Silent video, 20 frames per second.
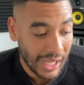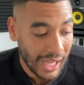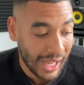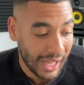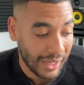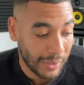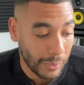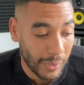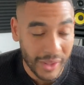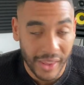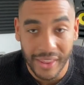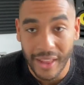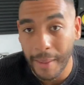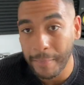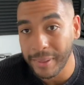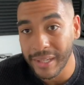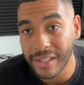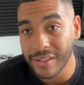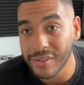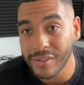and whether
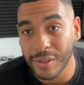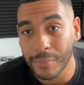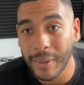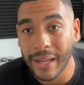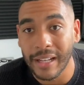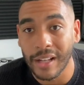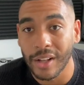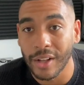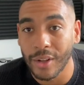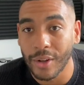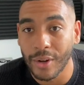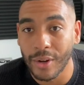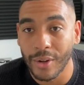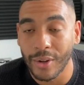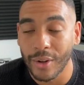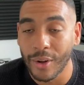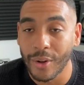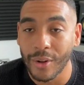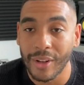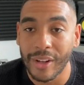that be instrumental
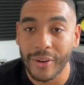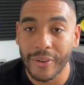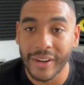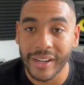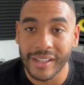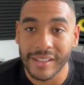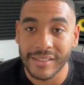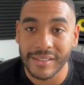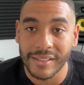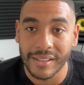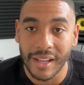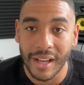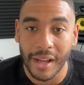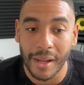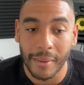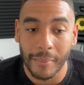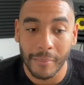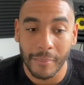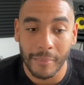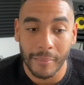or, or lyrics,
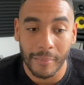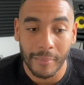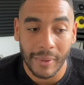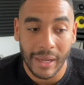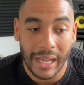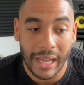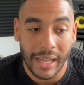um,